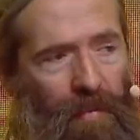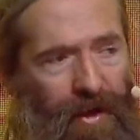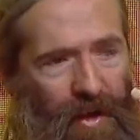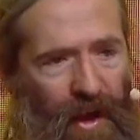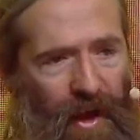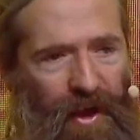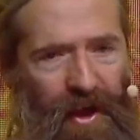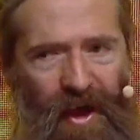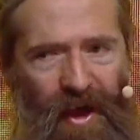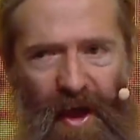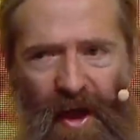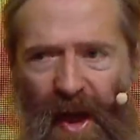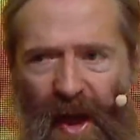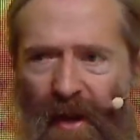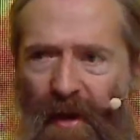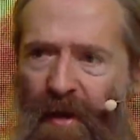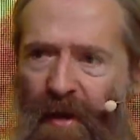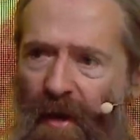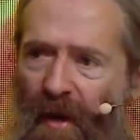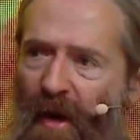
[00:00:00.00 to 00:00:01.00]
studying
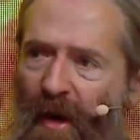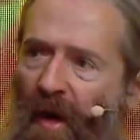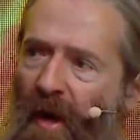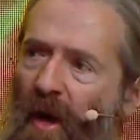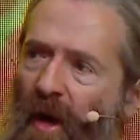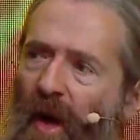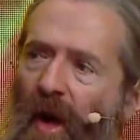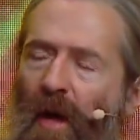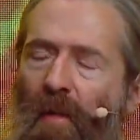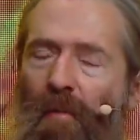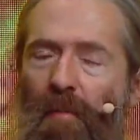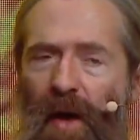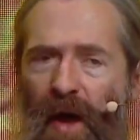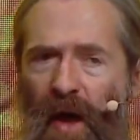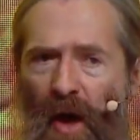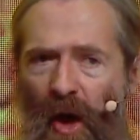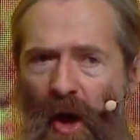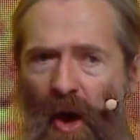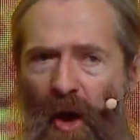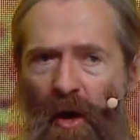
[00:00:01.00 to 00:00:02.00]
cancer,
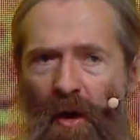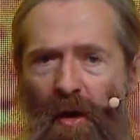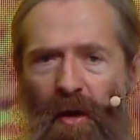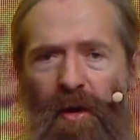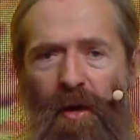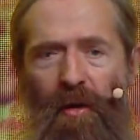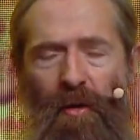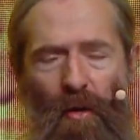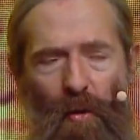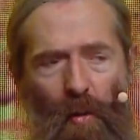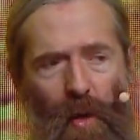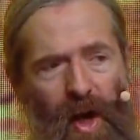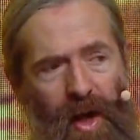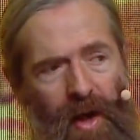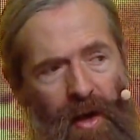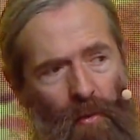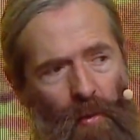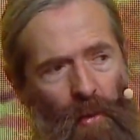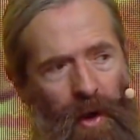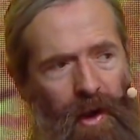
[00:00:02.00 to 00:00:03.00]
because the
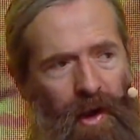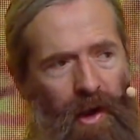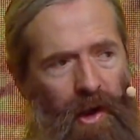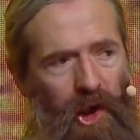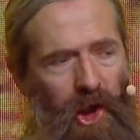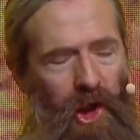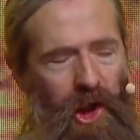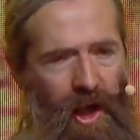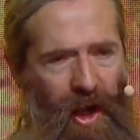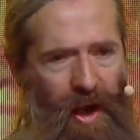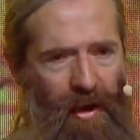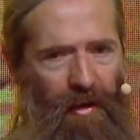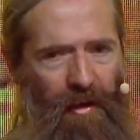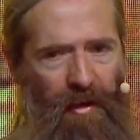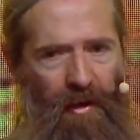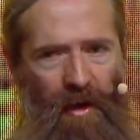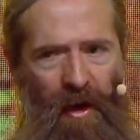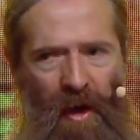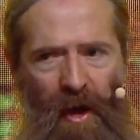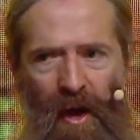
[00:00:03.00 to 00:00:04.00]
way in which
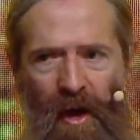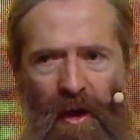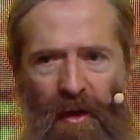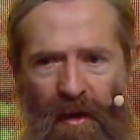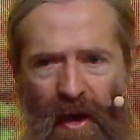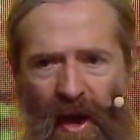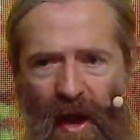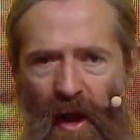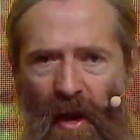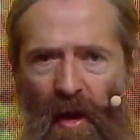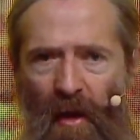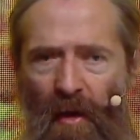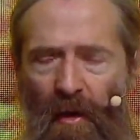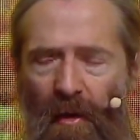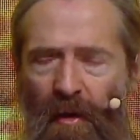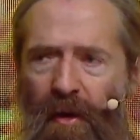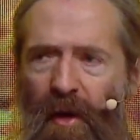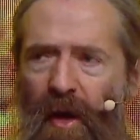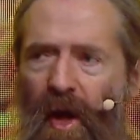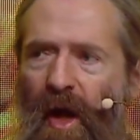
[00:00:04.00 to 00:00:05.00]
cancer
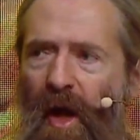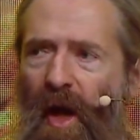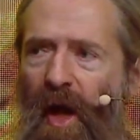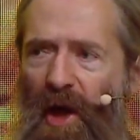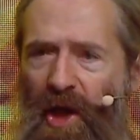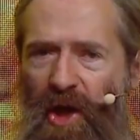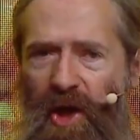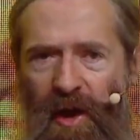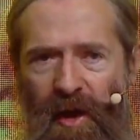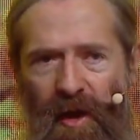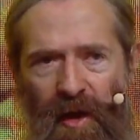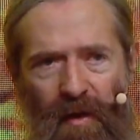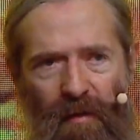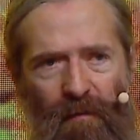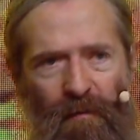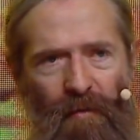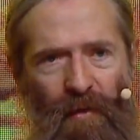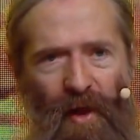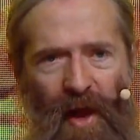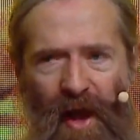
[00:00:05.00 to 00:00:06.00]
cells
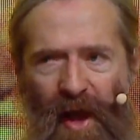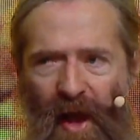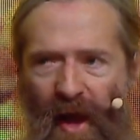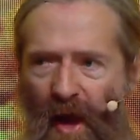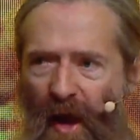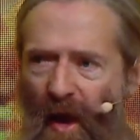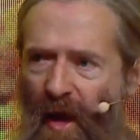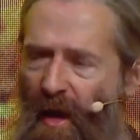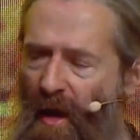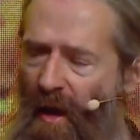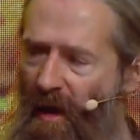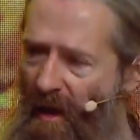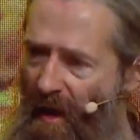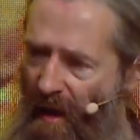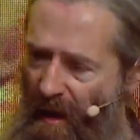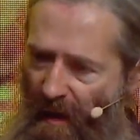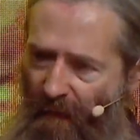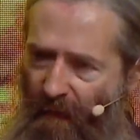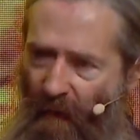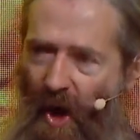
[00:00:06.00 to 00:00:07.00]
achieve their
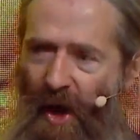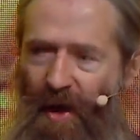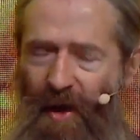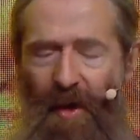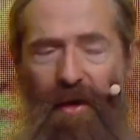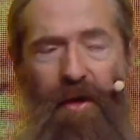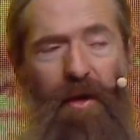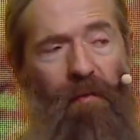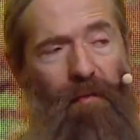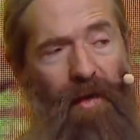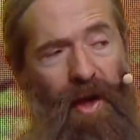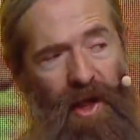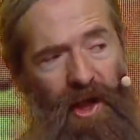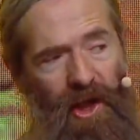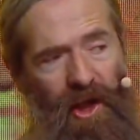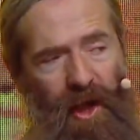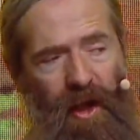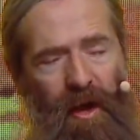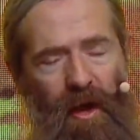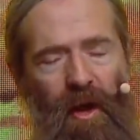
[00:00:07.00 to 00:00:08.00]
avoidance of
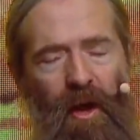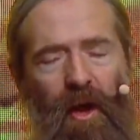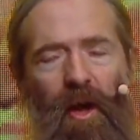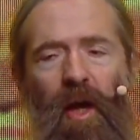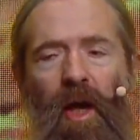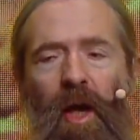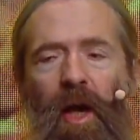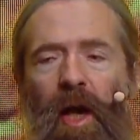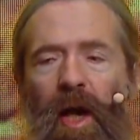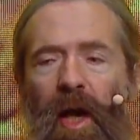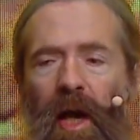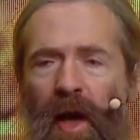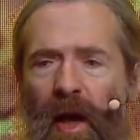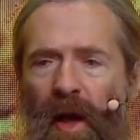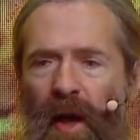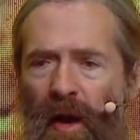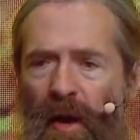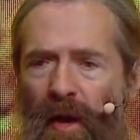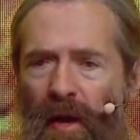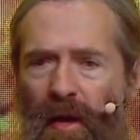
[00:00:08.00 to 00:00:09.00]
aging
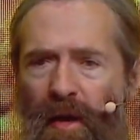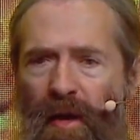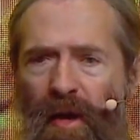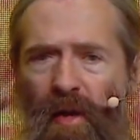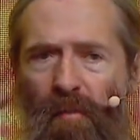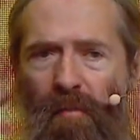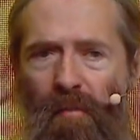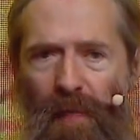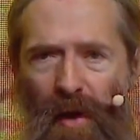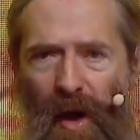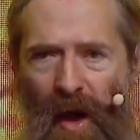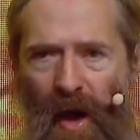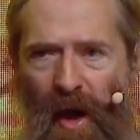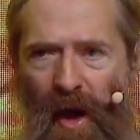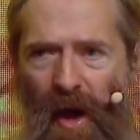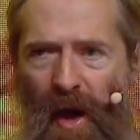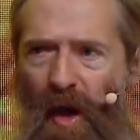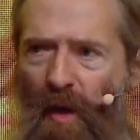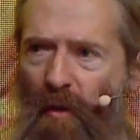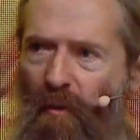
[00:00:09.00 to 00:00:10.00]
is
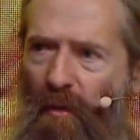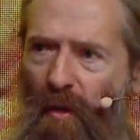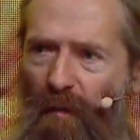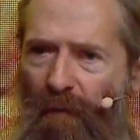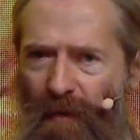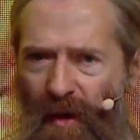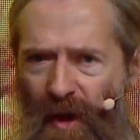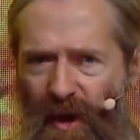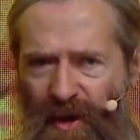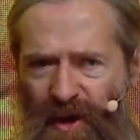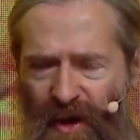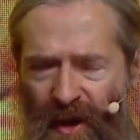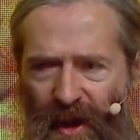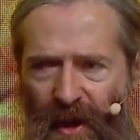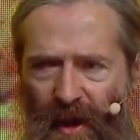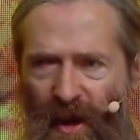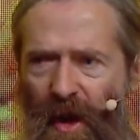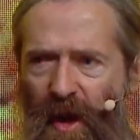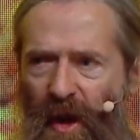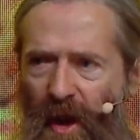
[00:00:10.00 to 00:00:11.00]
by
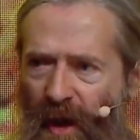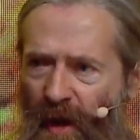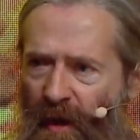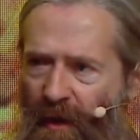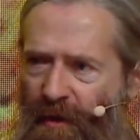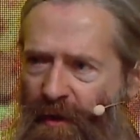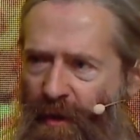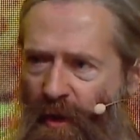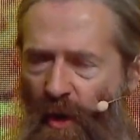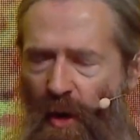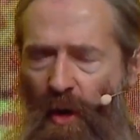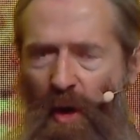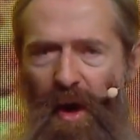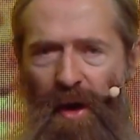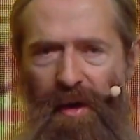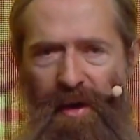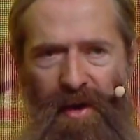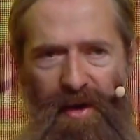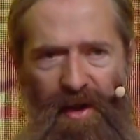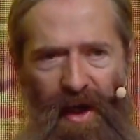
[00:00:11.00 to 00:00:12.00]
reverting into
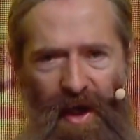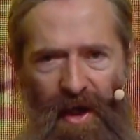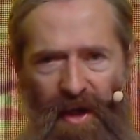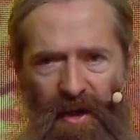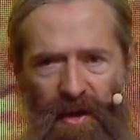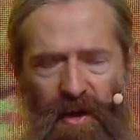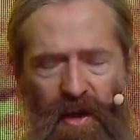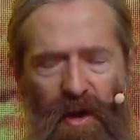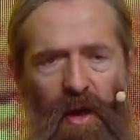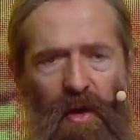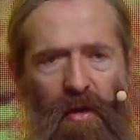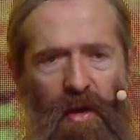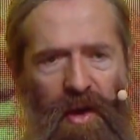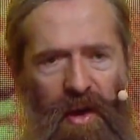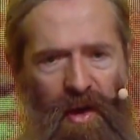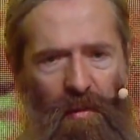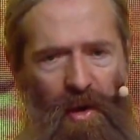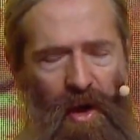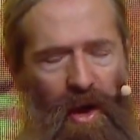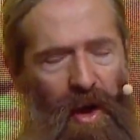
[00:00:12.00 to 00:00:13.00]
a state
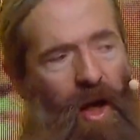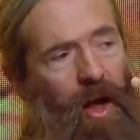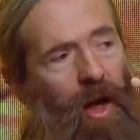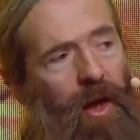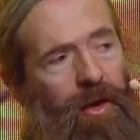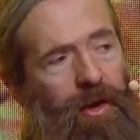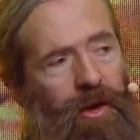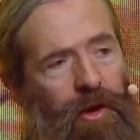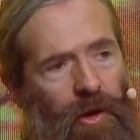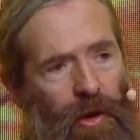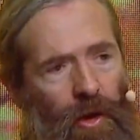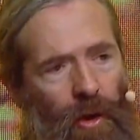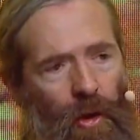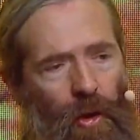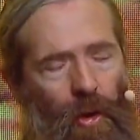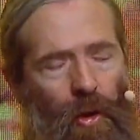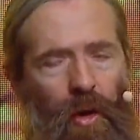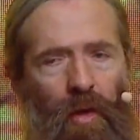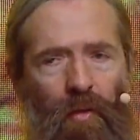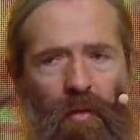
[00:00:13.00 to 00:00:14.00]
similar
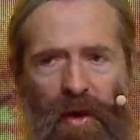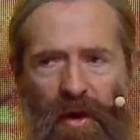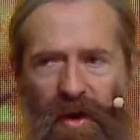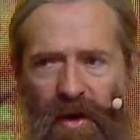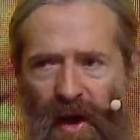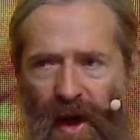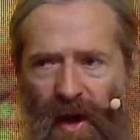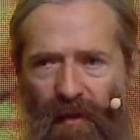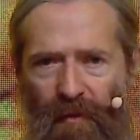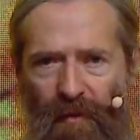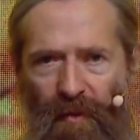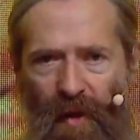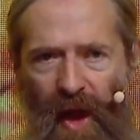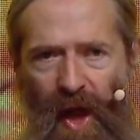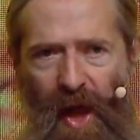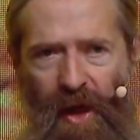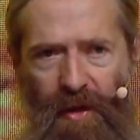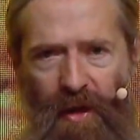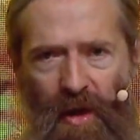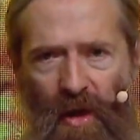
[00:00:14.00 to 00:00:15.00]
to the state
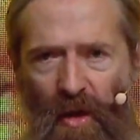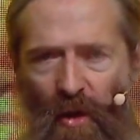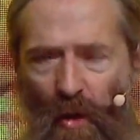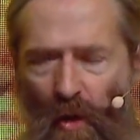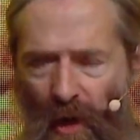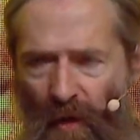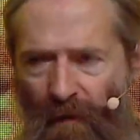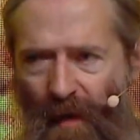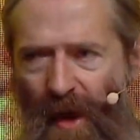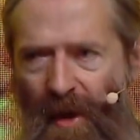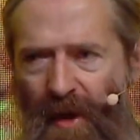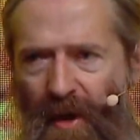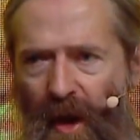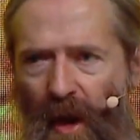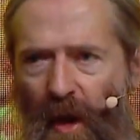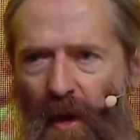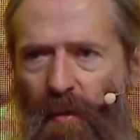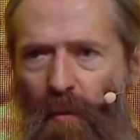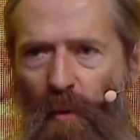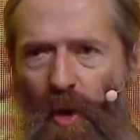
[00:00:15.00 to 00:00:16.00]
that all of our
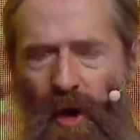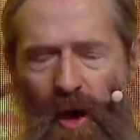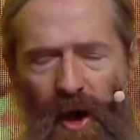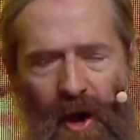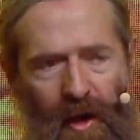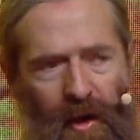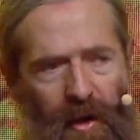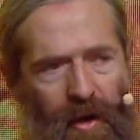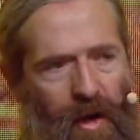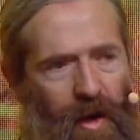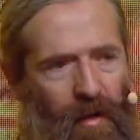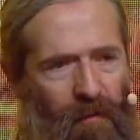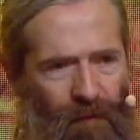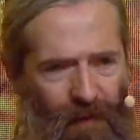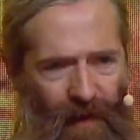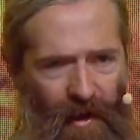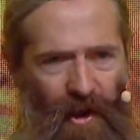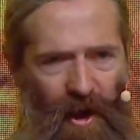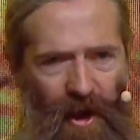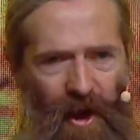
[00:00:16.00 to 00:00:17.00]
cells were in
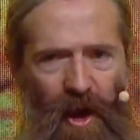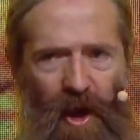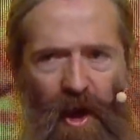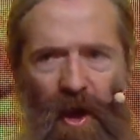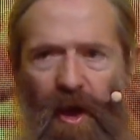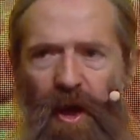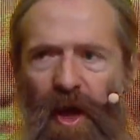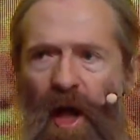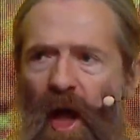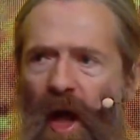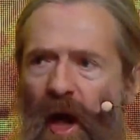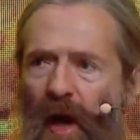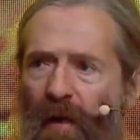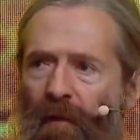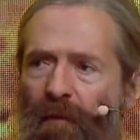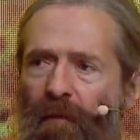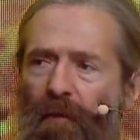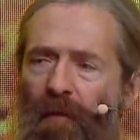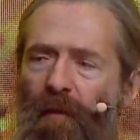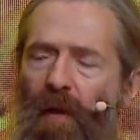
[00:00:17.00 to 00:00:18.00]
very early in
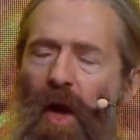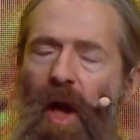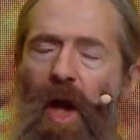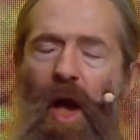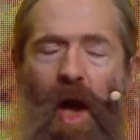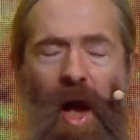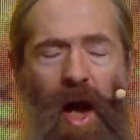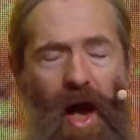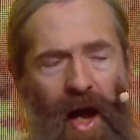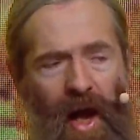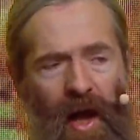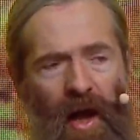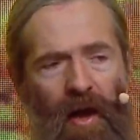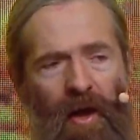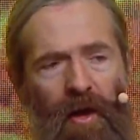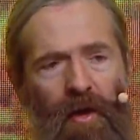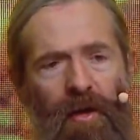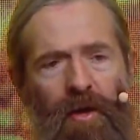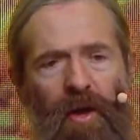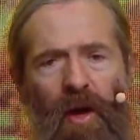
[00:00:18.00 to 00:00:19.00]
life.
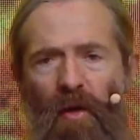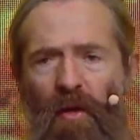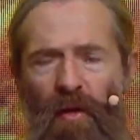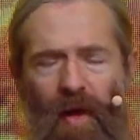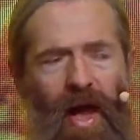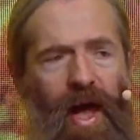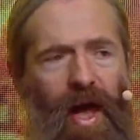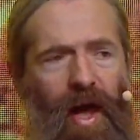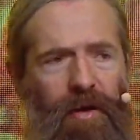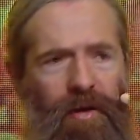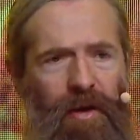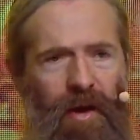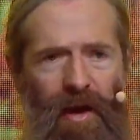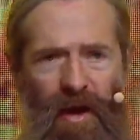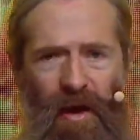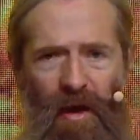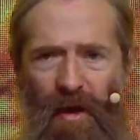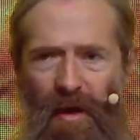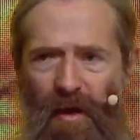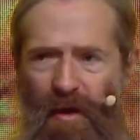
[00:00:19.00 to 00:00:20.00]
And that
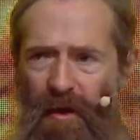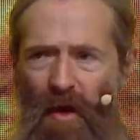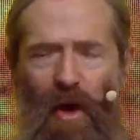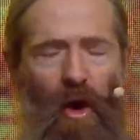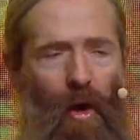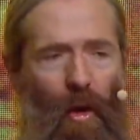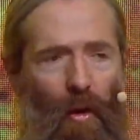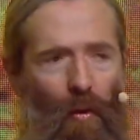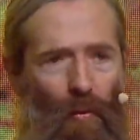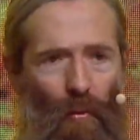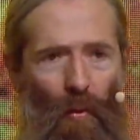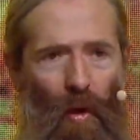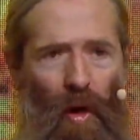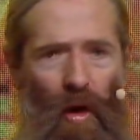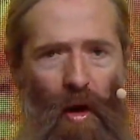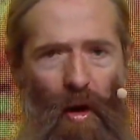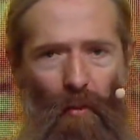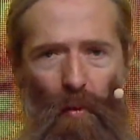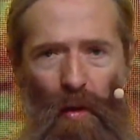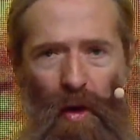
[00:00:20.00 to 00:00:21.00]
is not
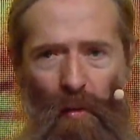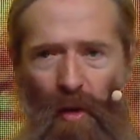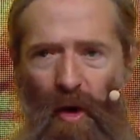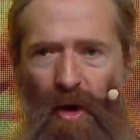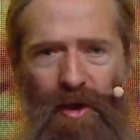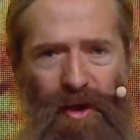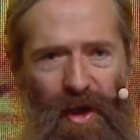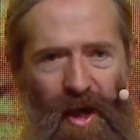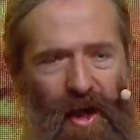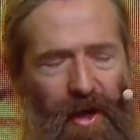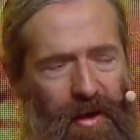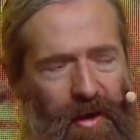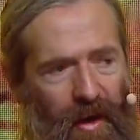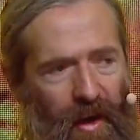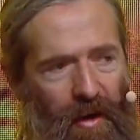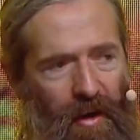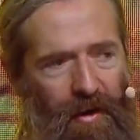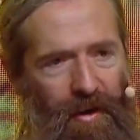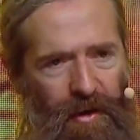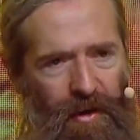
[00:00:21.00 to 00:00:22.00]
what we want our
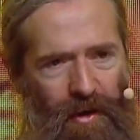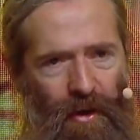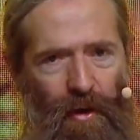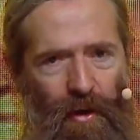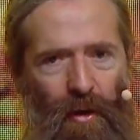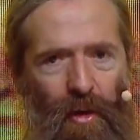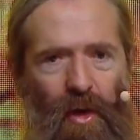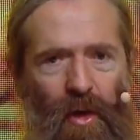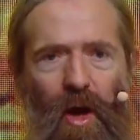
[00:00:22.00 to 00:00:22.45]
cells to do.